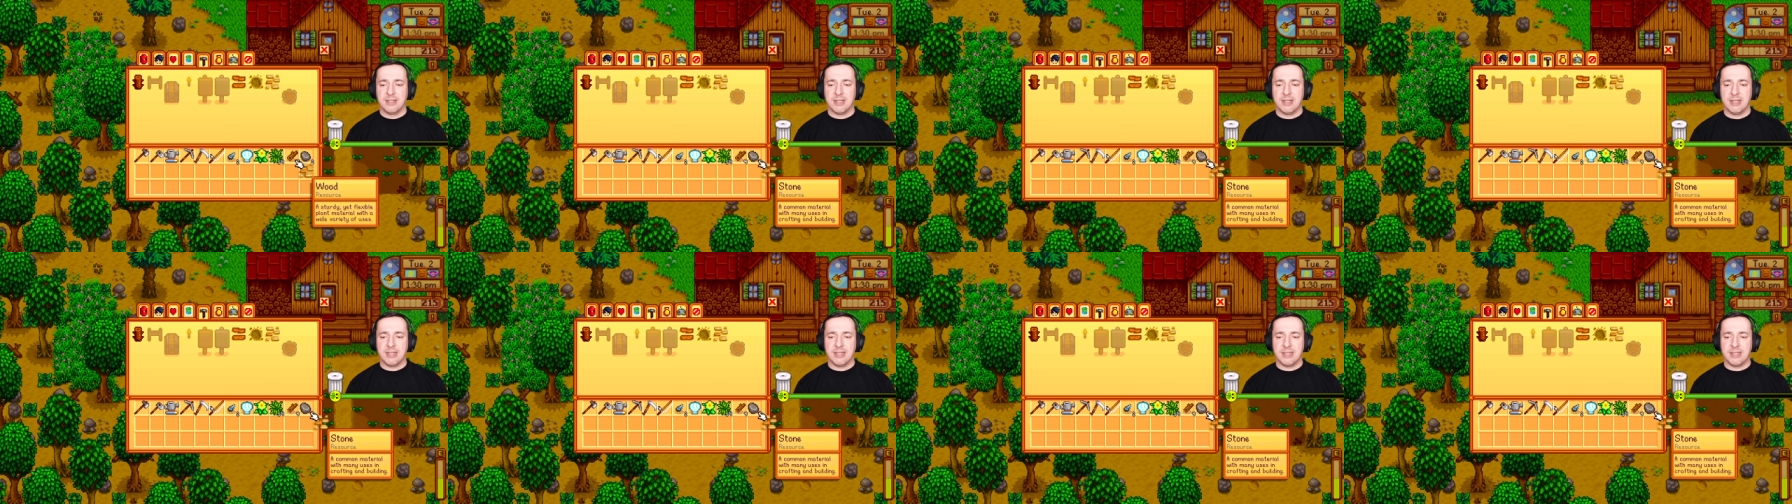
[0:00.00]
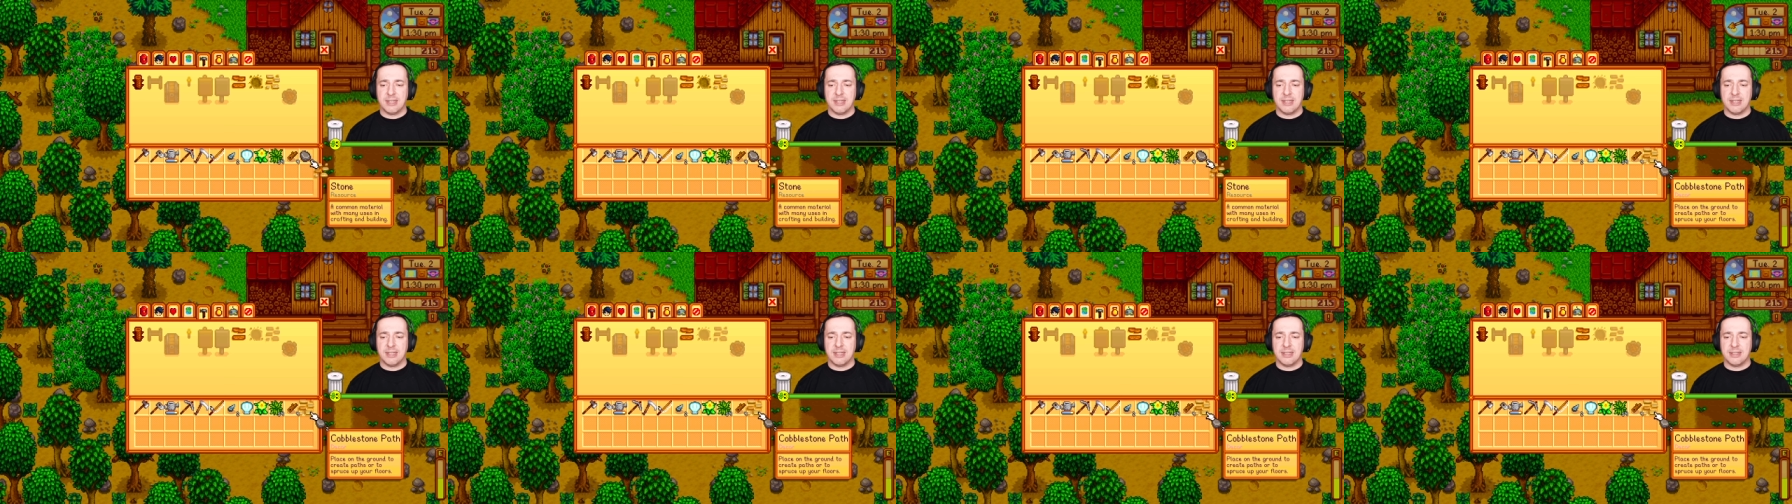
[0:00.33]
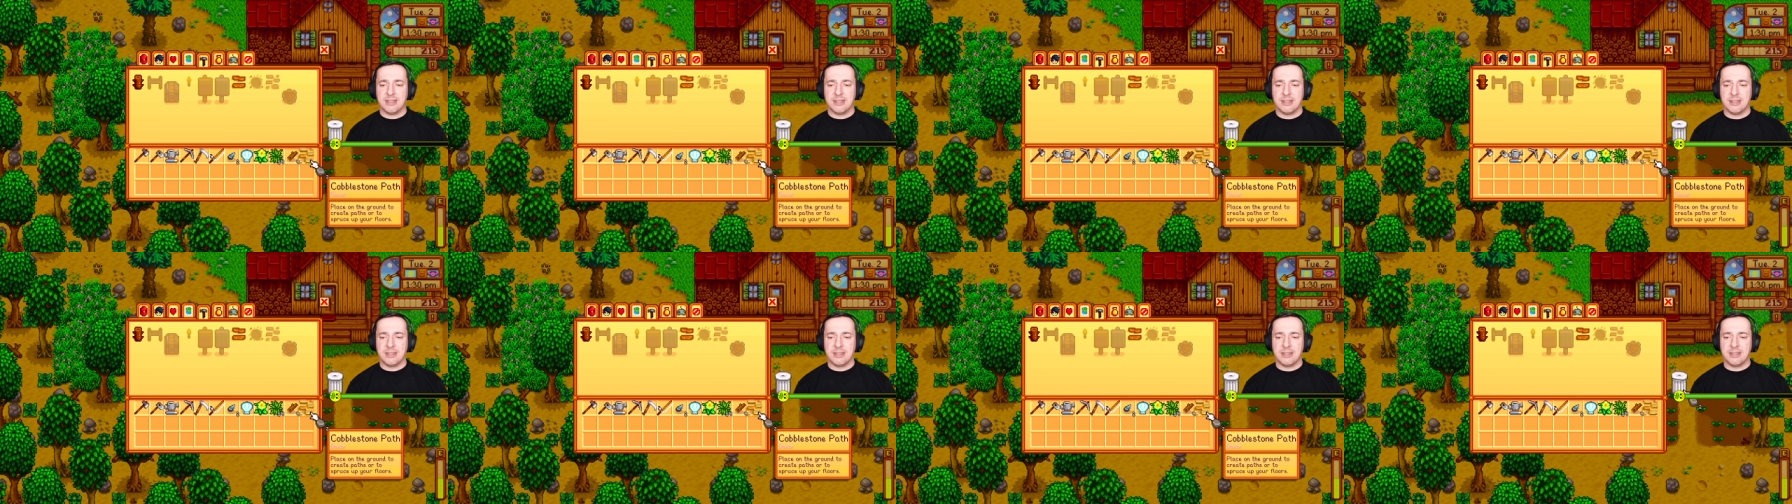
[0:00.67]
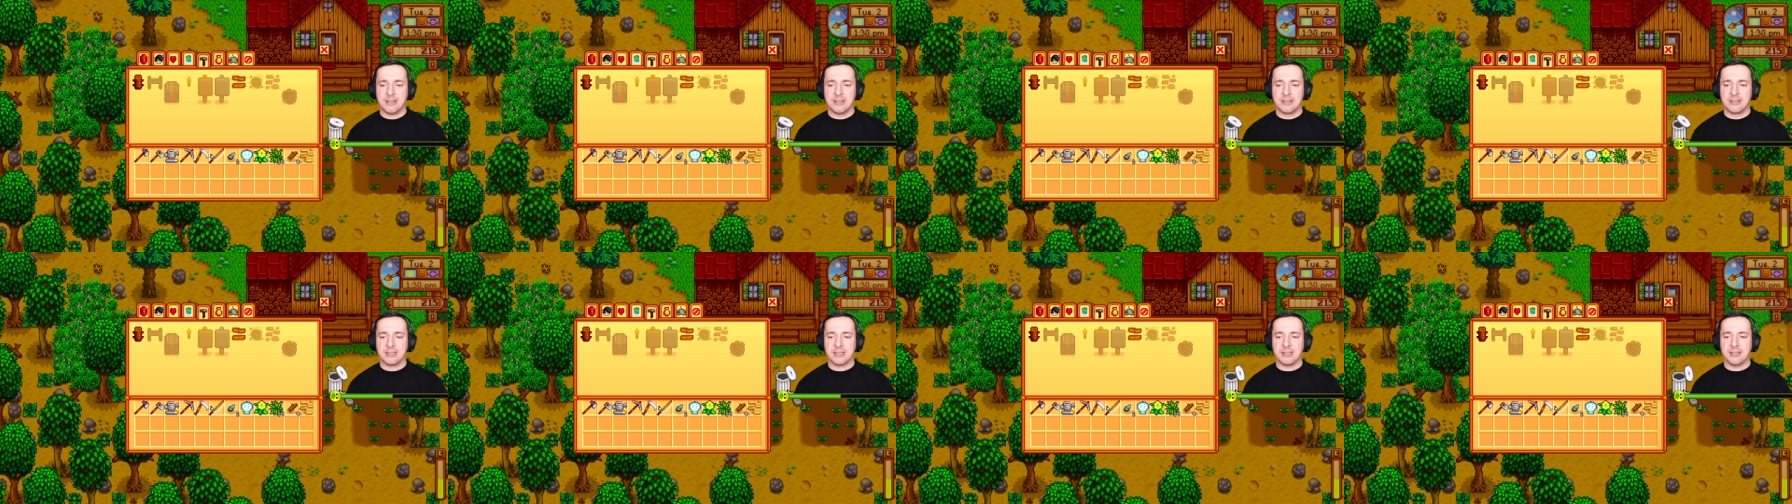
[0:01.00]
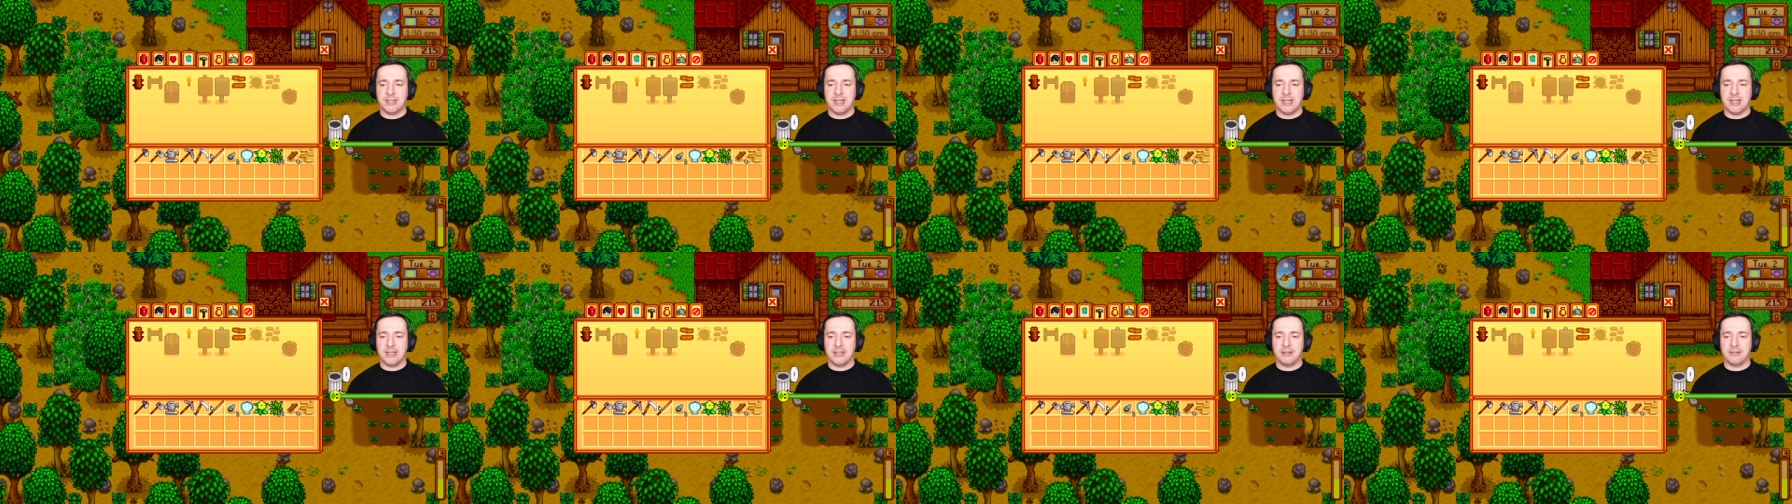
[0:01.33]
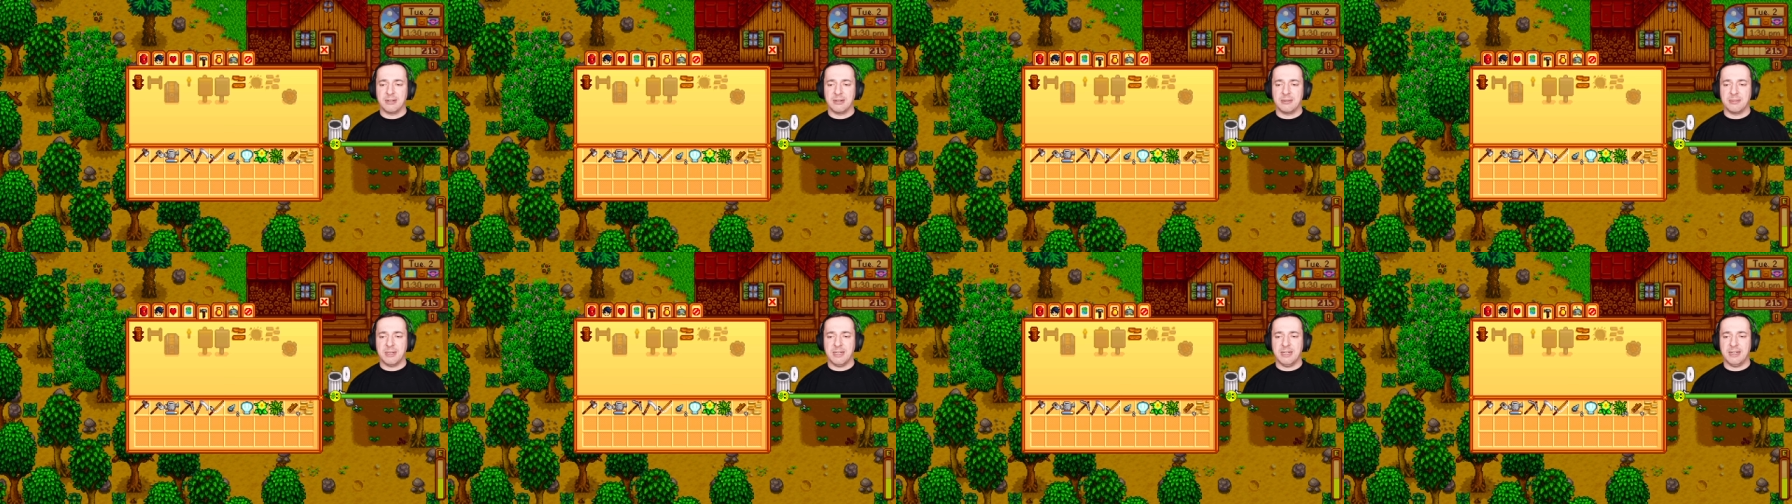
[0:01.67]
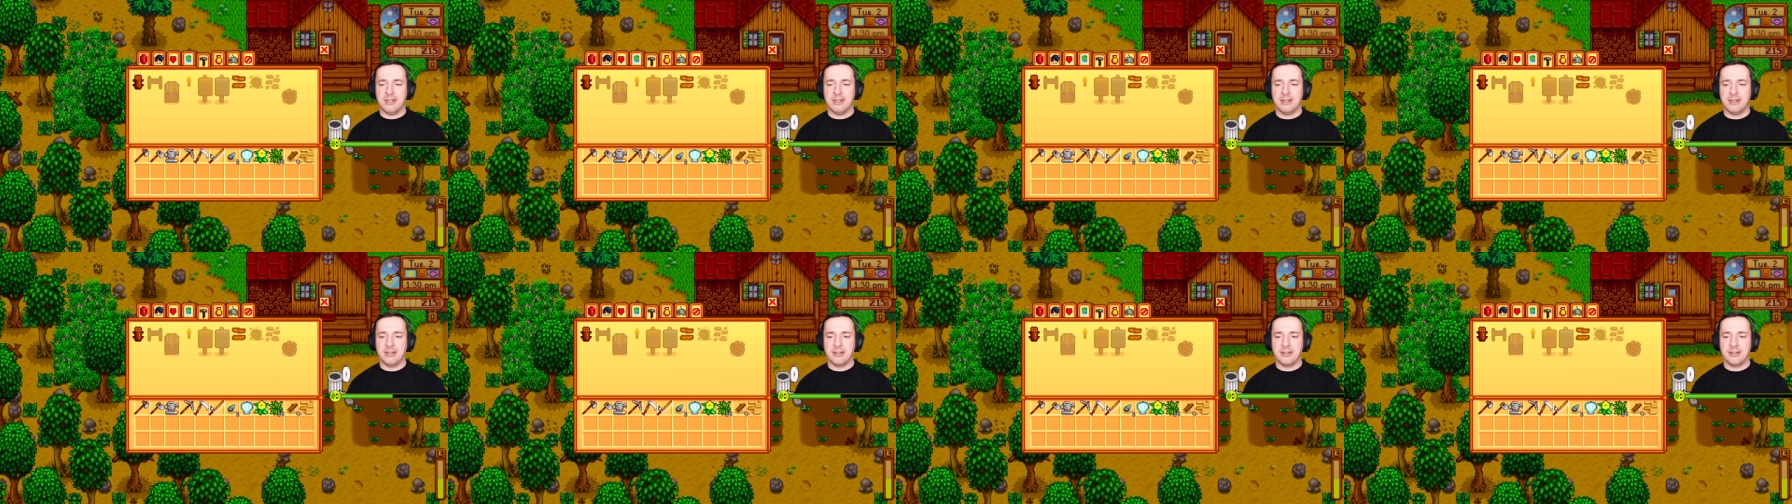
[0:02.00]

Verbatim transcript: Uh, so yeah, you want to be